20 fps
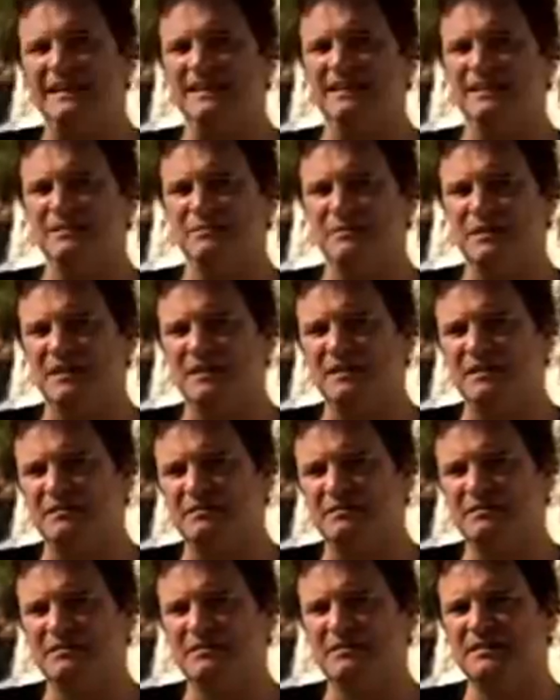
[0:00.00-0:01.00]
so easy in my
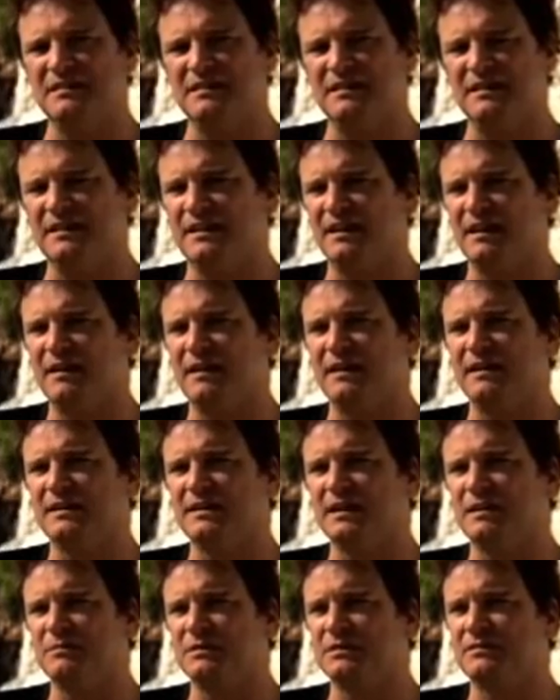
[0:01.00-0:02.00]
life. Uh,
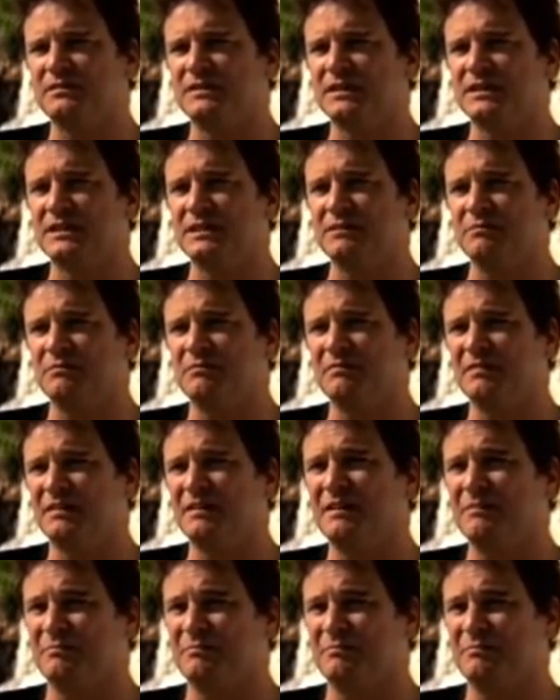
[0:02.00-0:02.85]
in terms of just